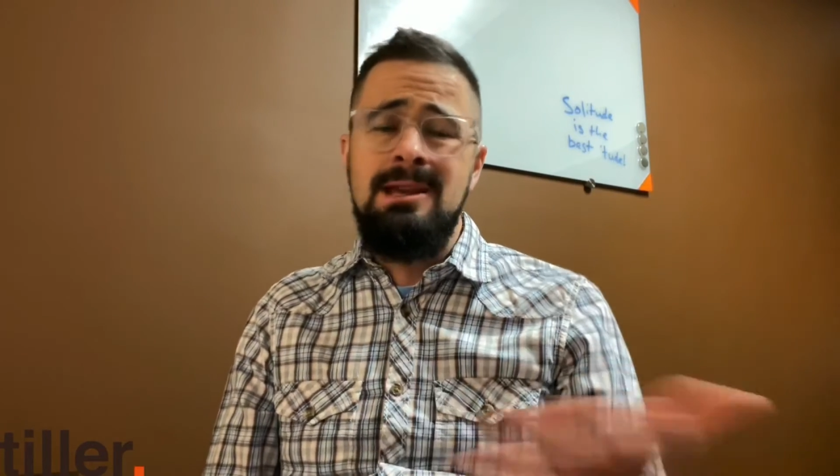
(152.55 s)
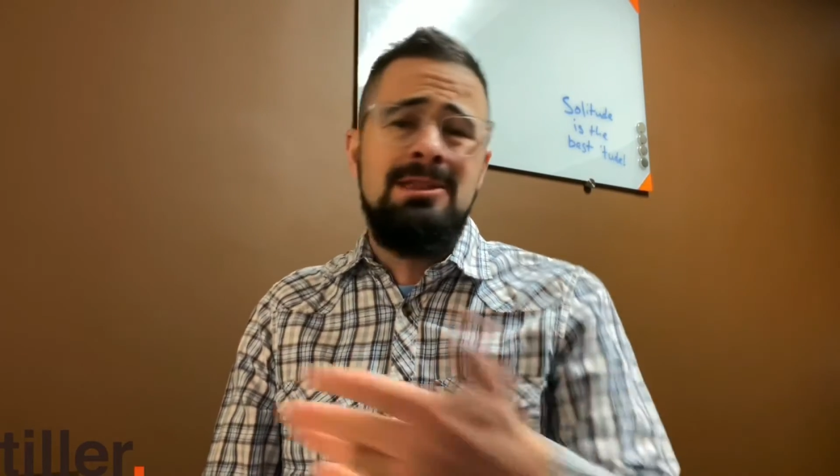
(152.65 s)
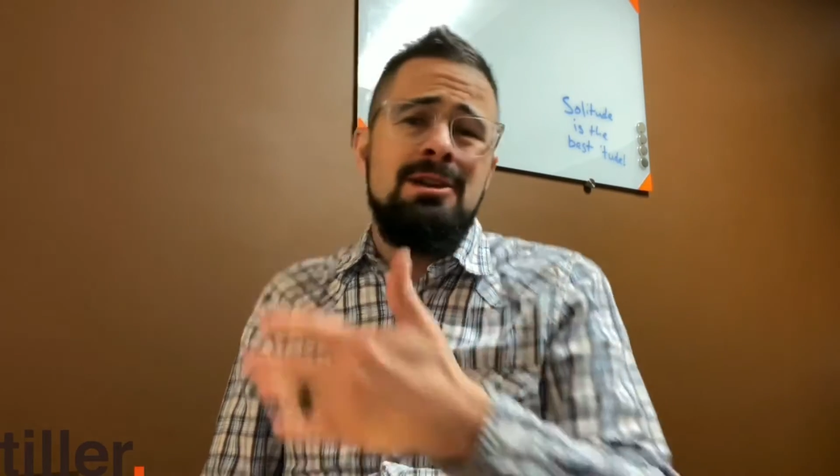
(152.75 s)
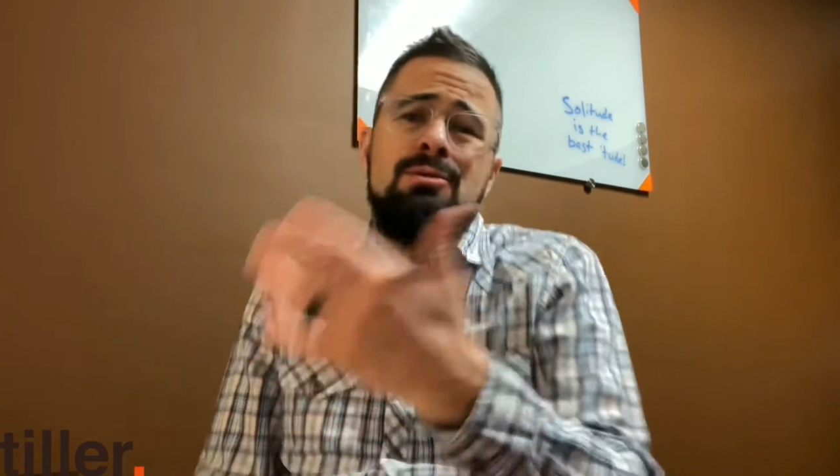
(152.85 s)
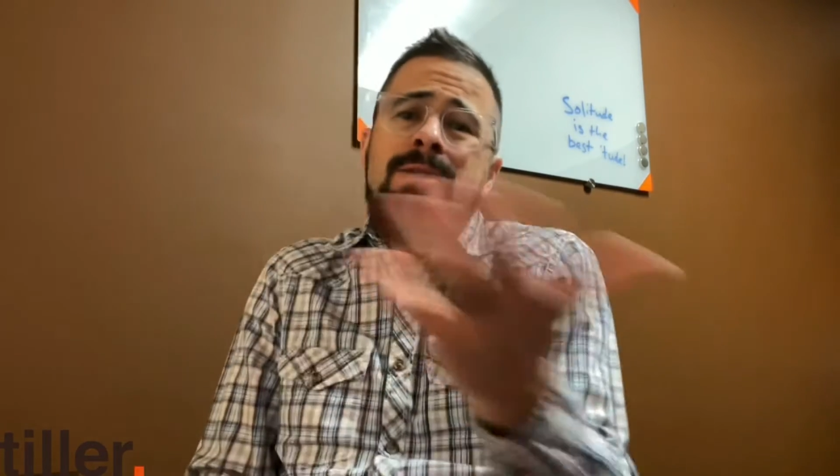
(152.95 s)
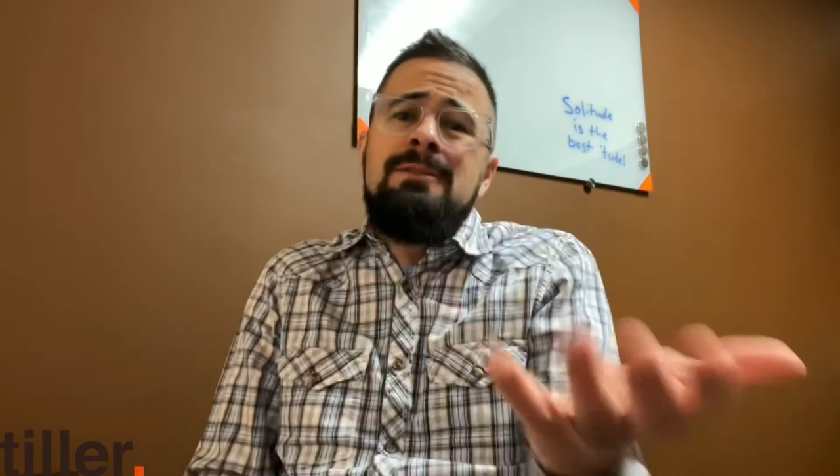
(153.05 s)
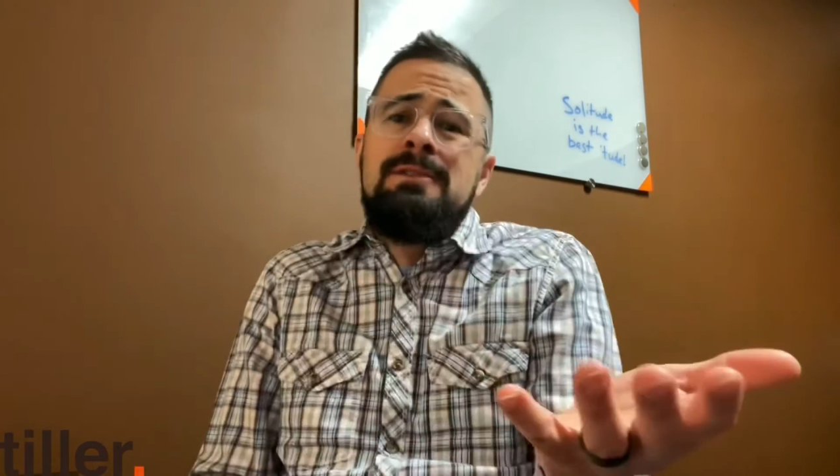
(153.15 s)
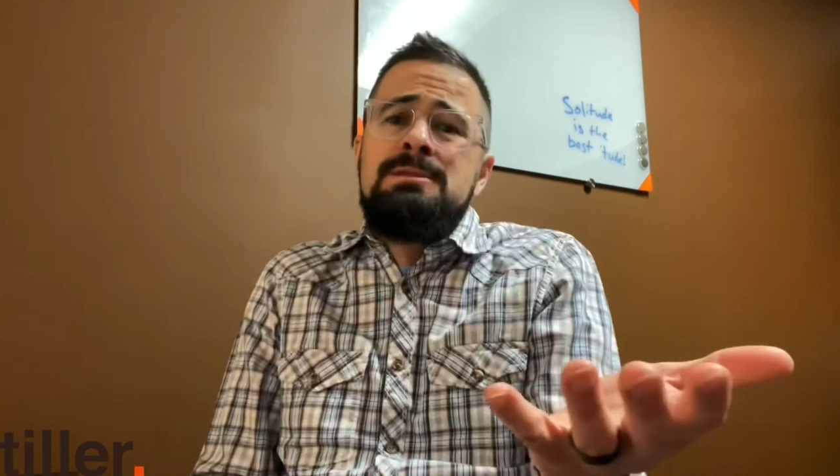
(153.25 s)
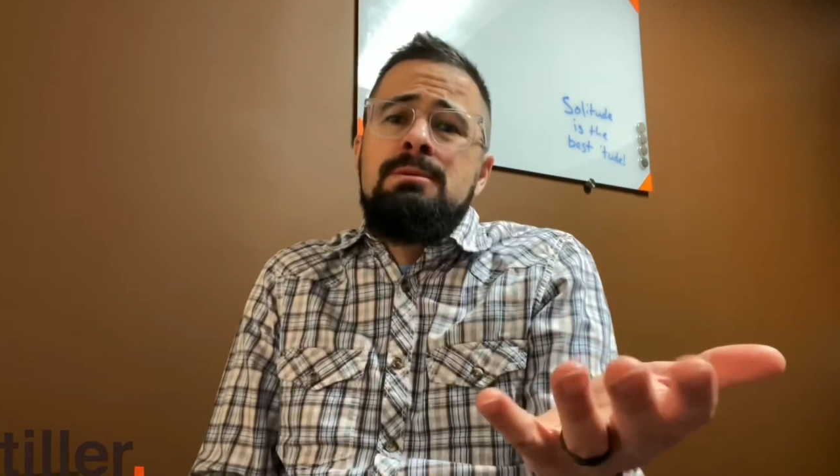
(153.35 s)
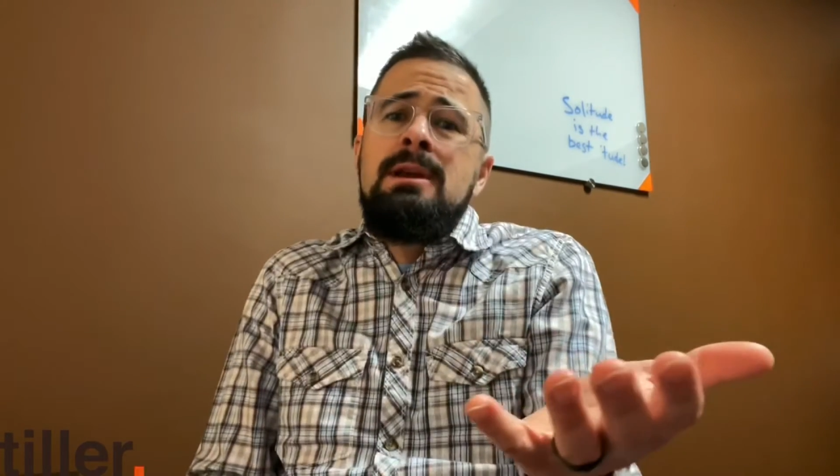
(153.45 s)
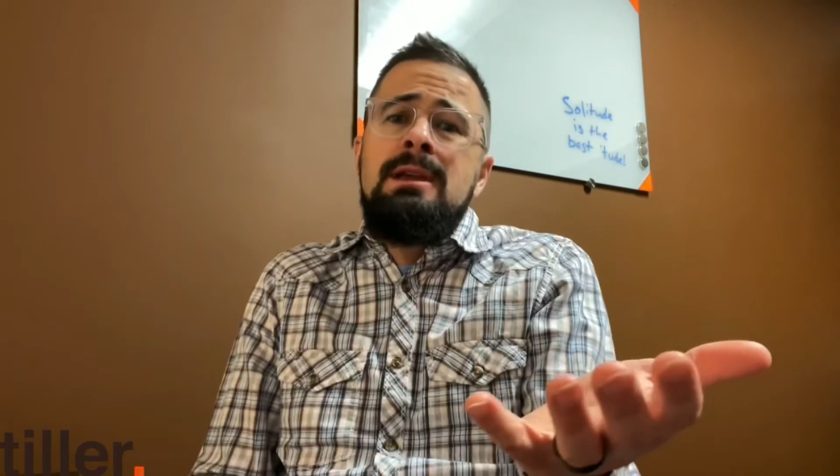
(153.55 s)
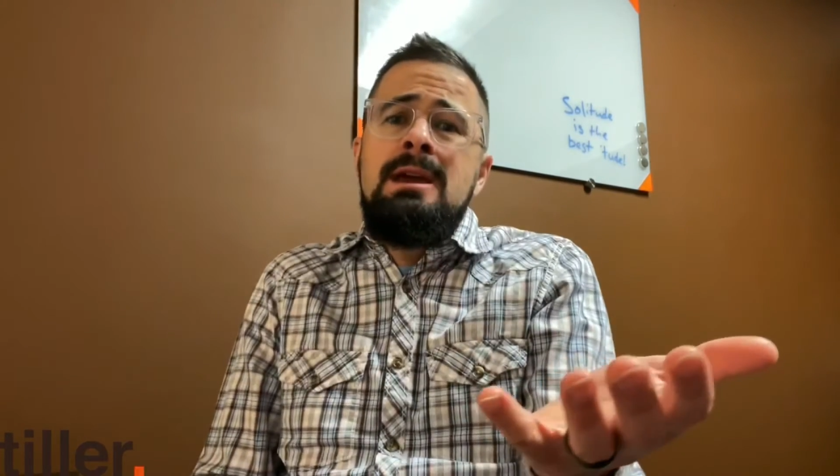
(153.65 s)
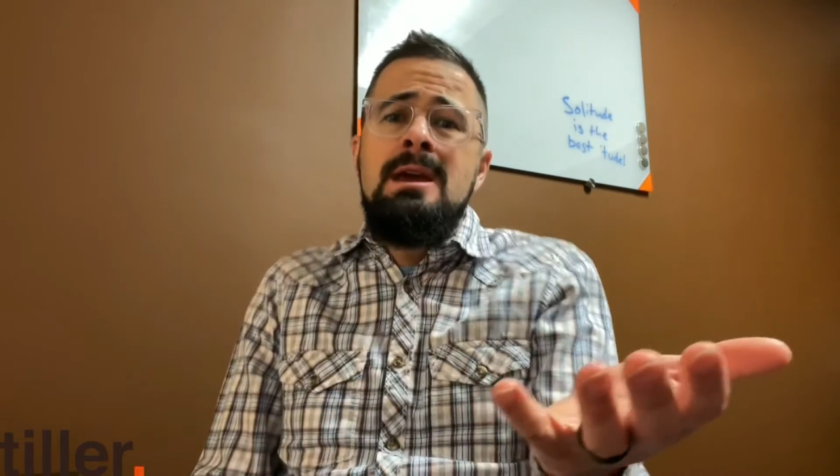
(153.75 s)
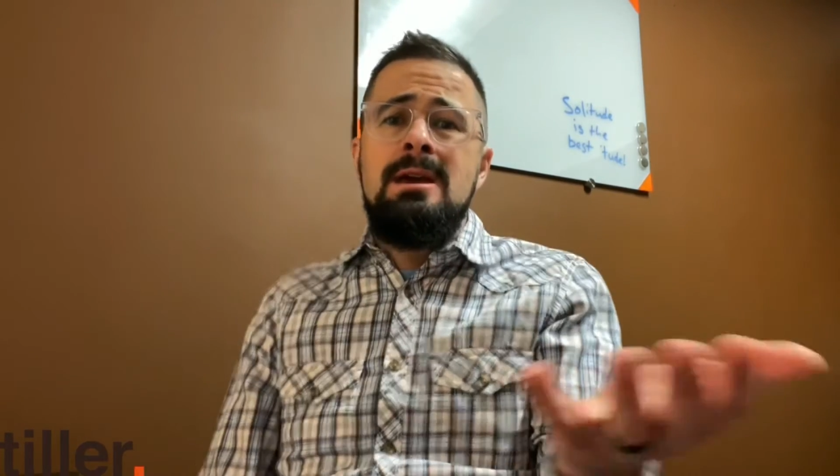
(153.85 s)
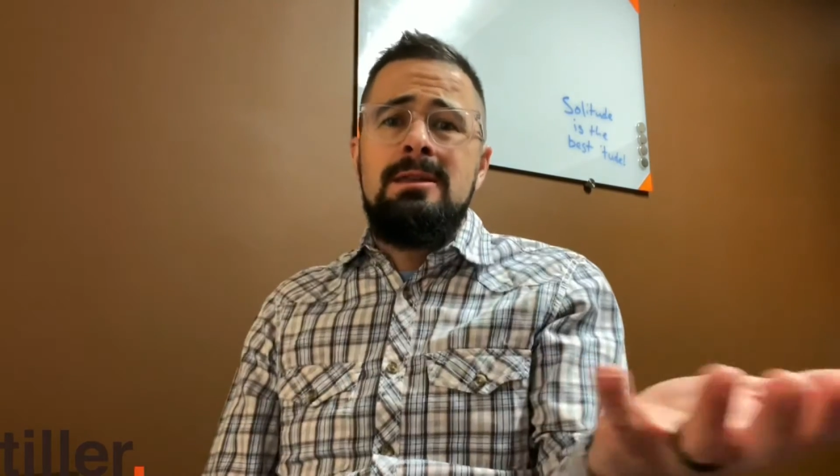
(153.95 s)
I think grief is
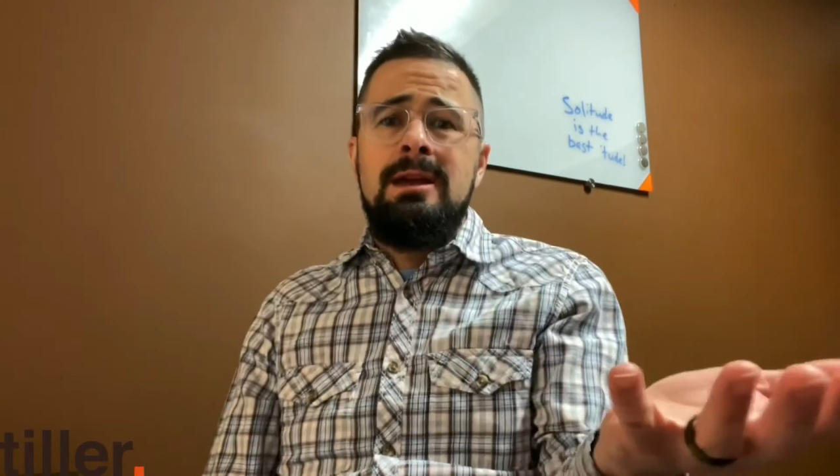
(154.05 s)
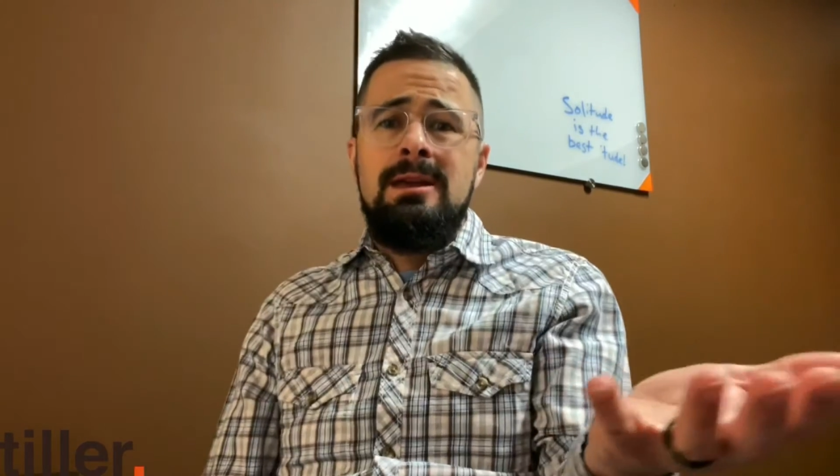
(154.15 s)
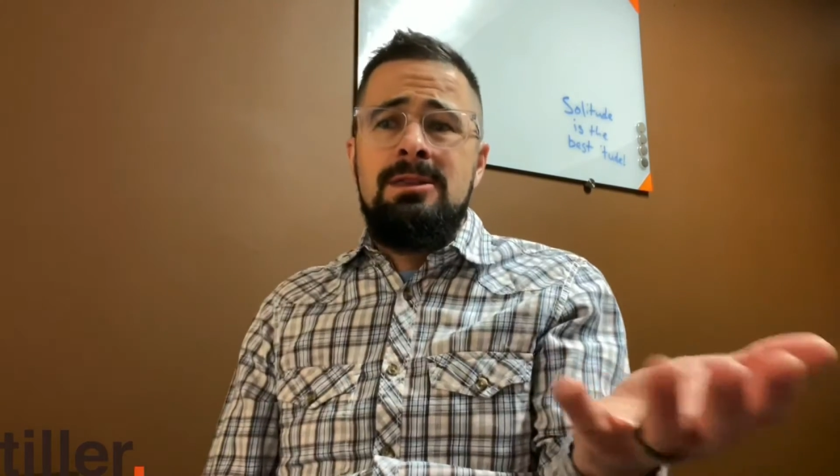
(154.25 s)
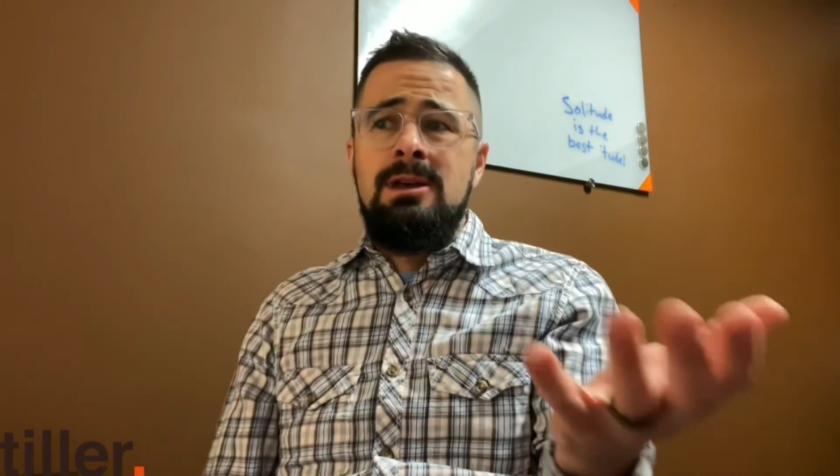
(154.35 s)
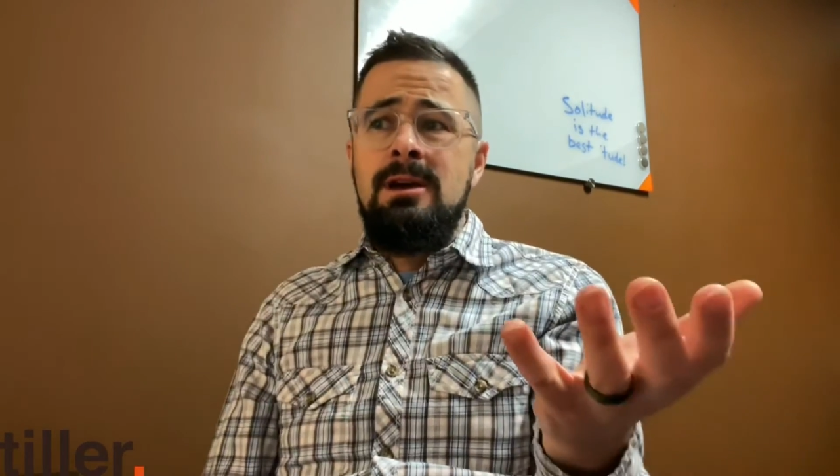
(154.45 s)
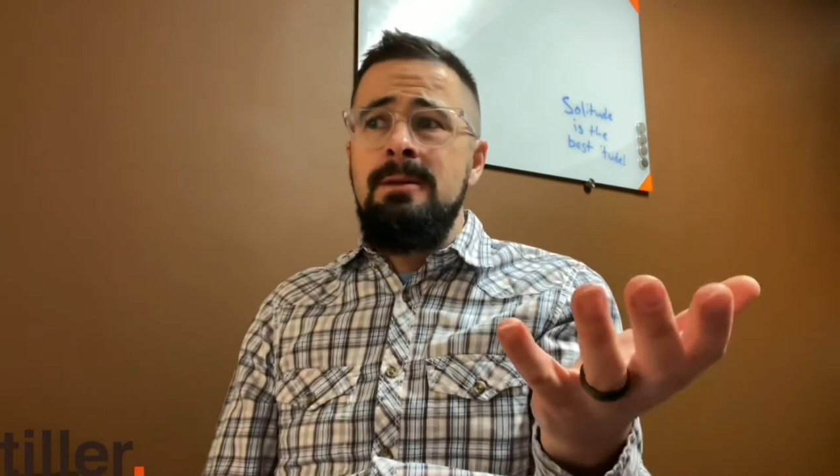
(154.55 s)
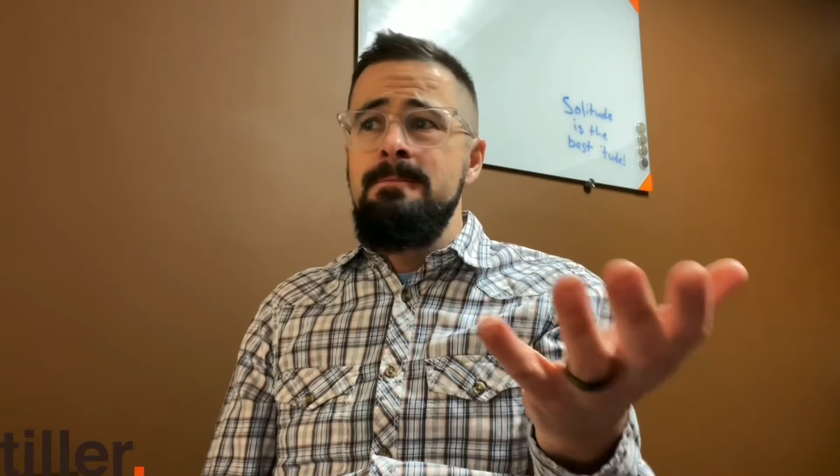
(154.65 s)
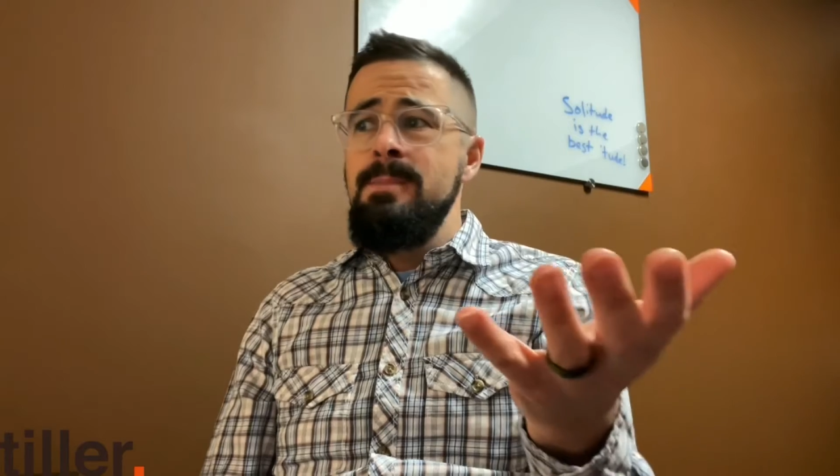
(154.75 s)
really like the